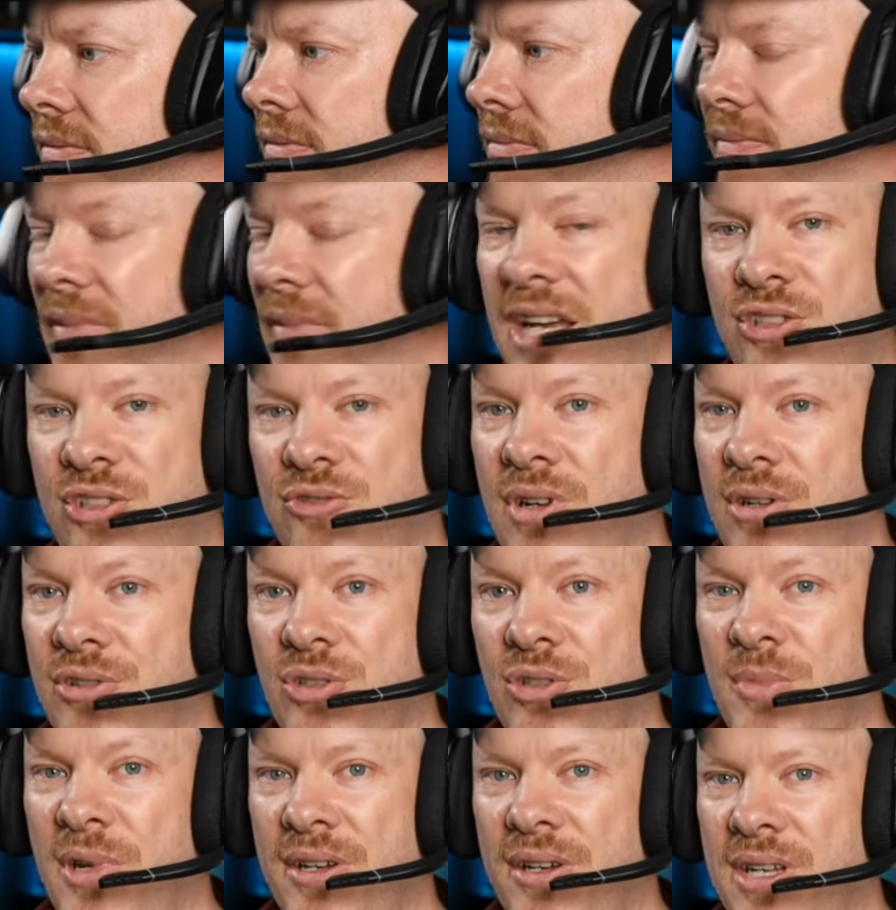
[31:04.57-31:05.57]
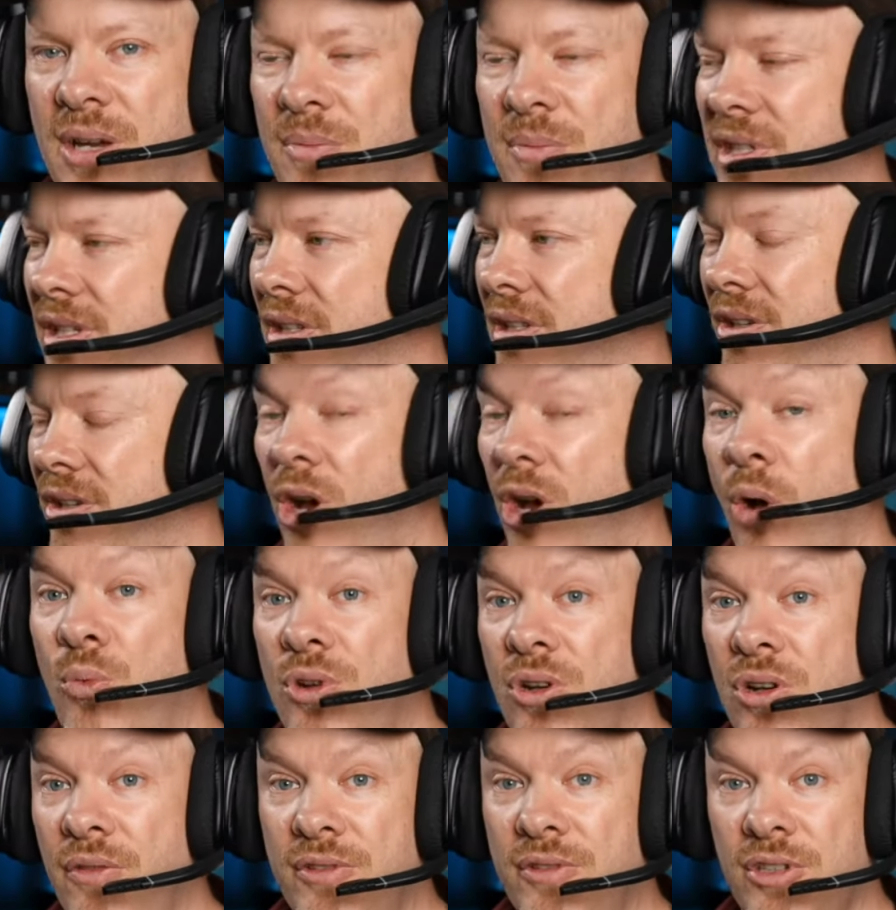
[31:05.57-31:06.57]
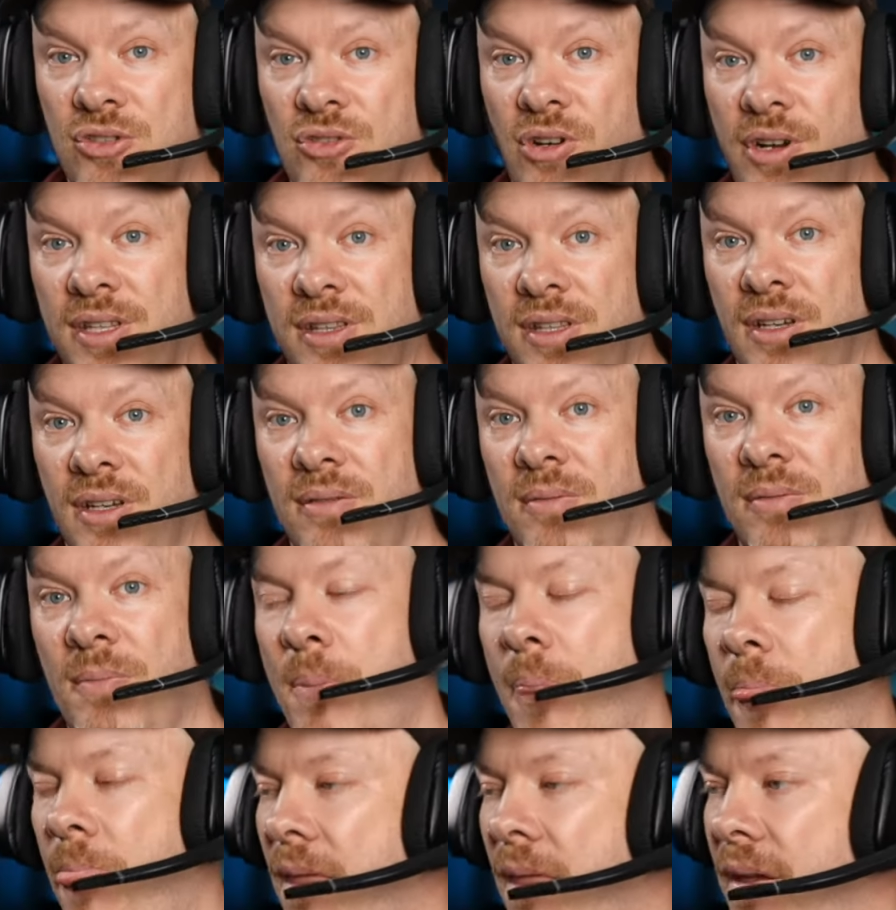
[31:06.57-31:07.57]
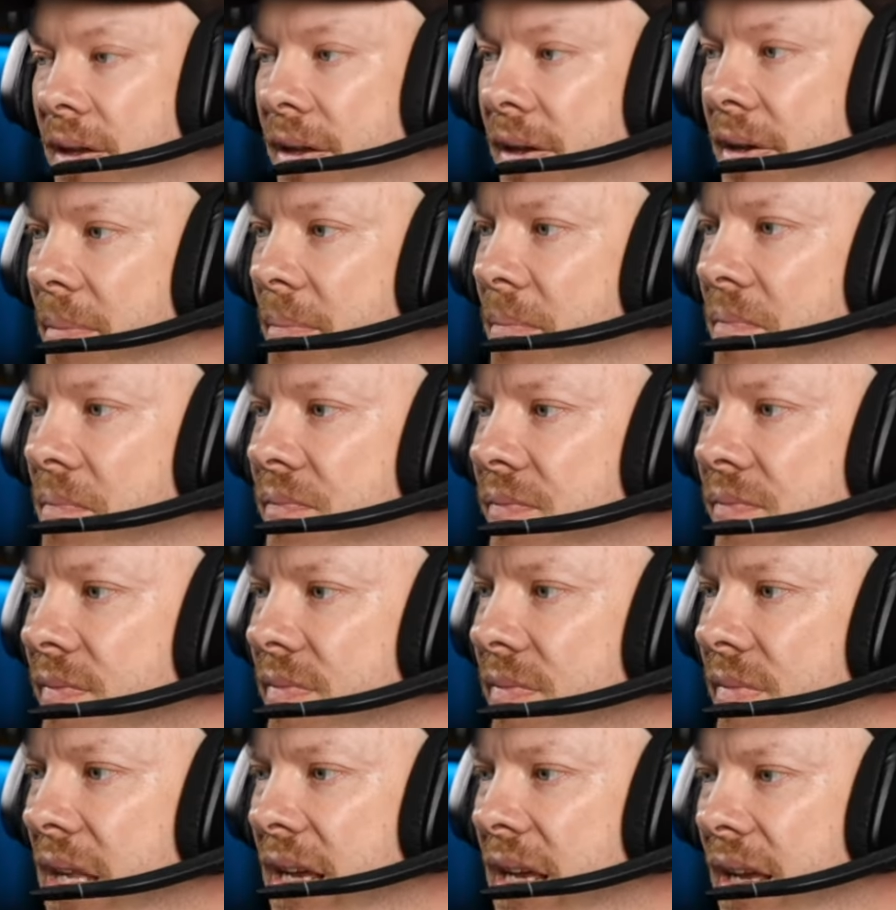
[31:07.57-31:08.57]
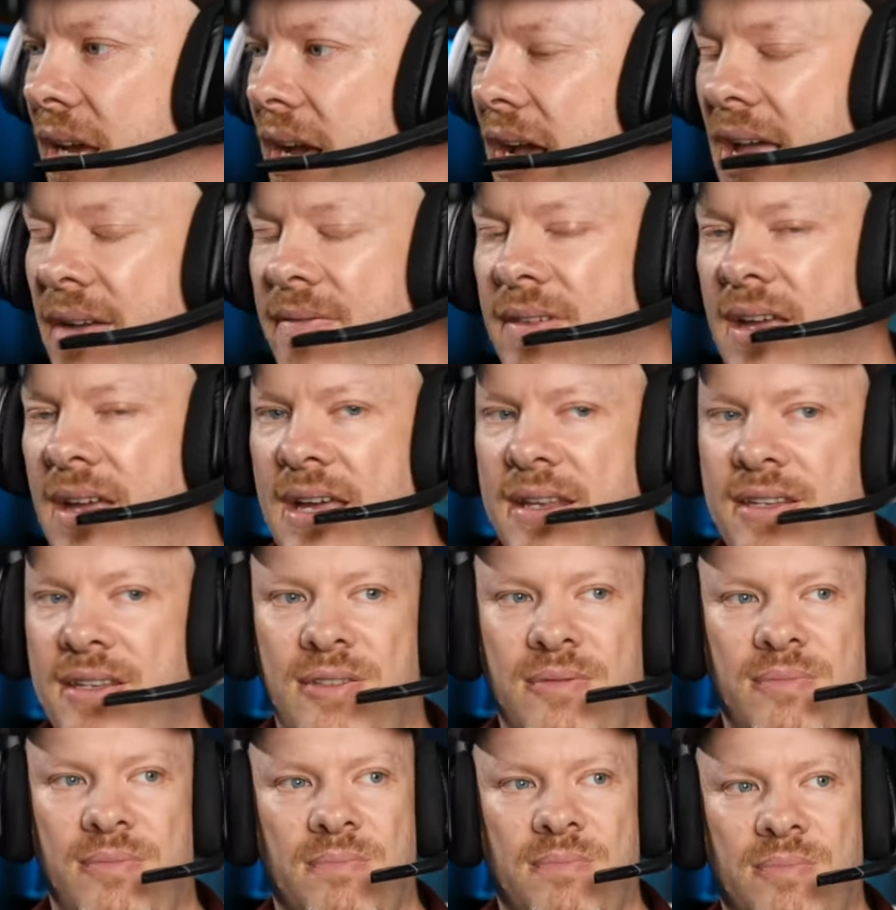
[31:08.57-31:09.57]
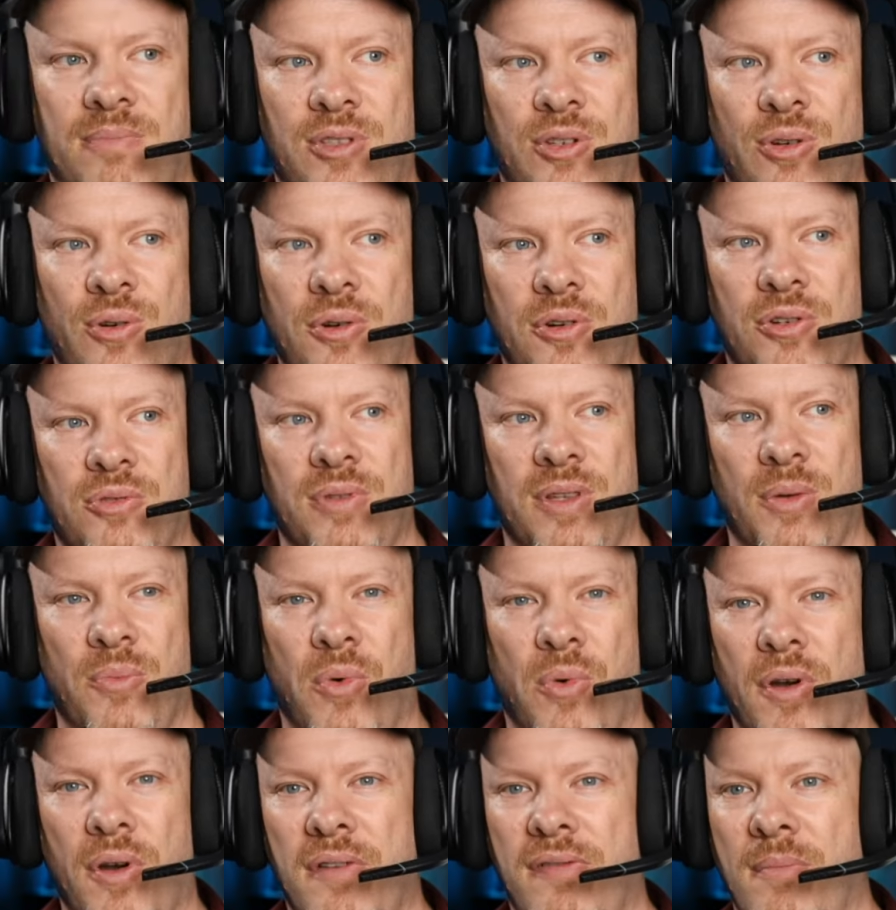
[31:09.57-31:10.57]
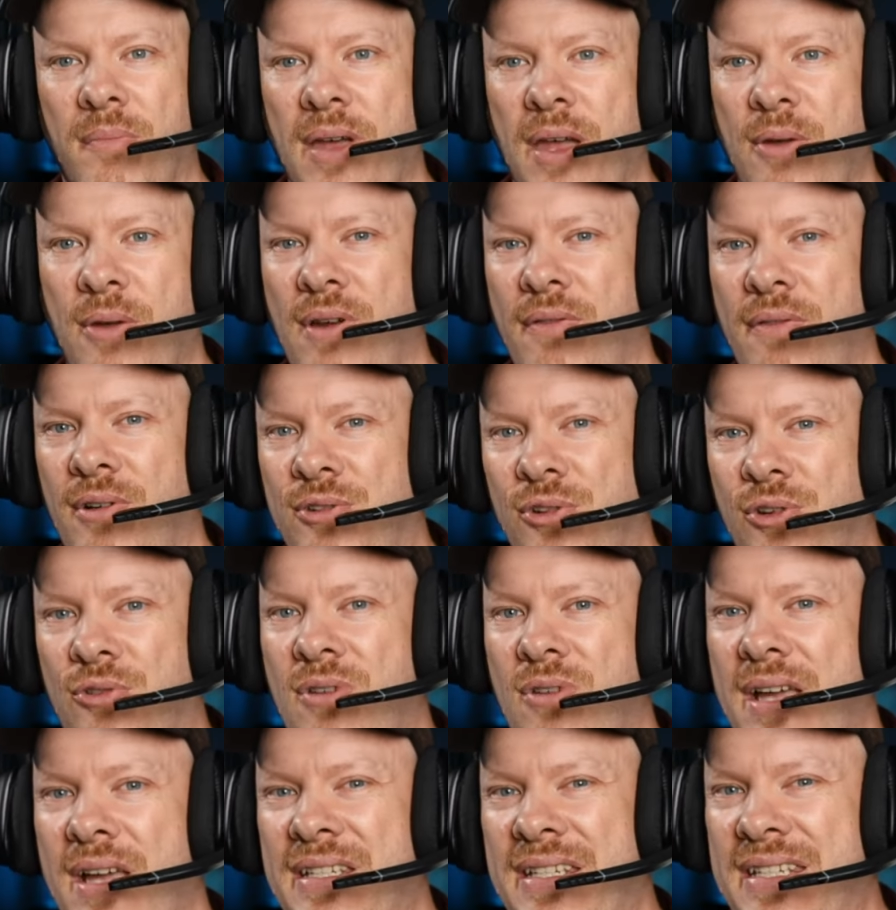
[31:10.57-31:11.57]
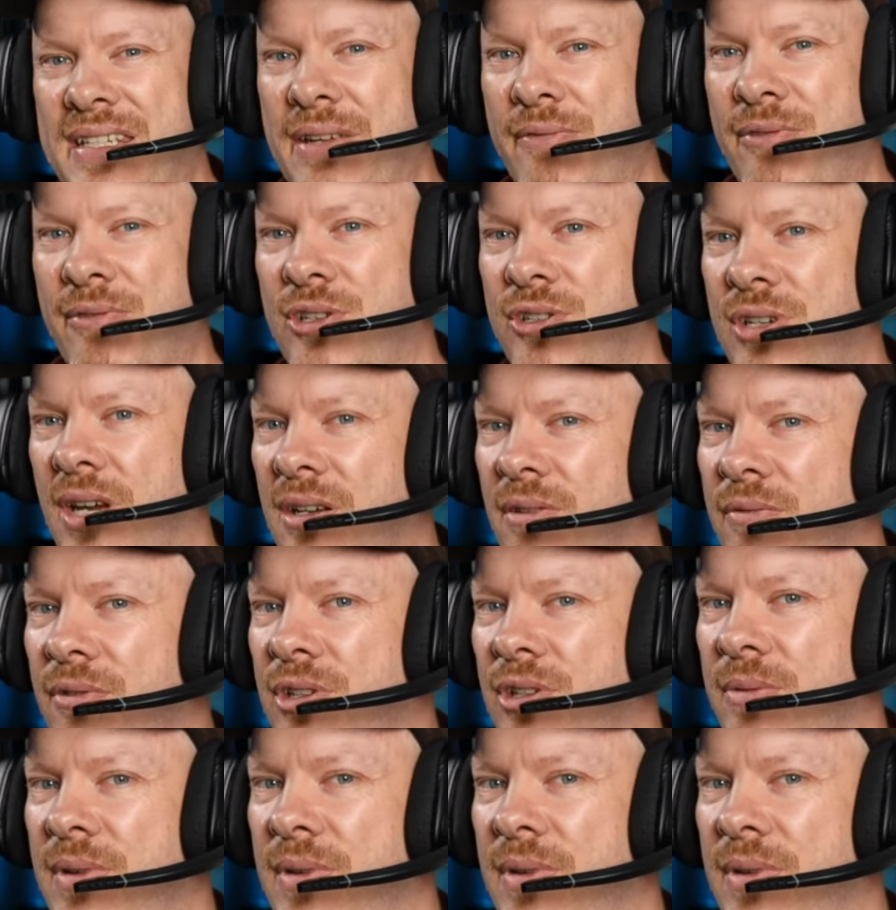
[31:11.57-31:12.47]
Astro something I don't particularly do. I would love to try it though. Um, I have had talks with the wife about whether I should create a different channel for doing